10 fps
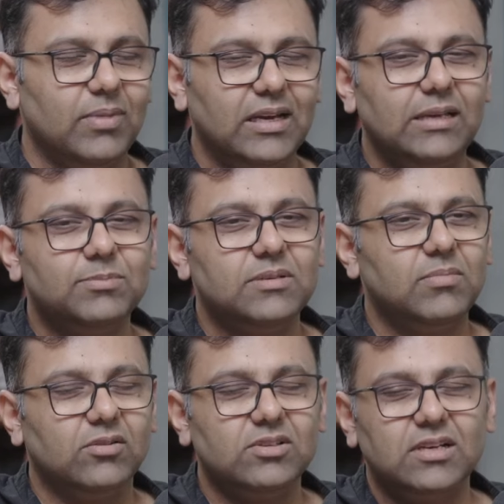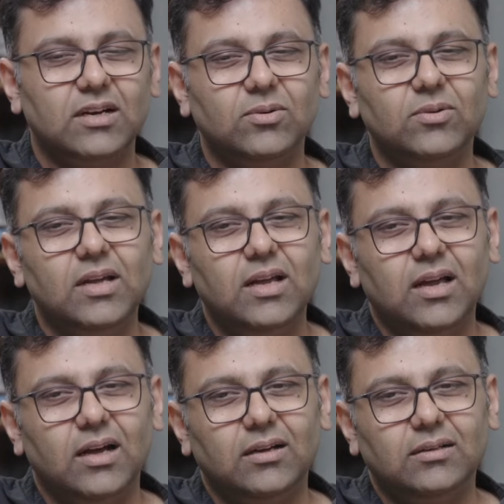by leaps and bounds now.
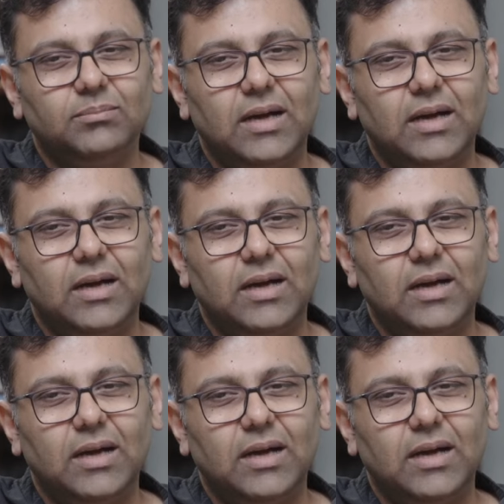Uh,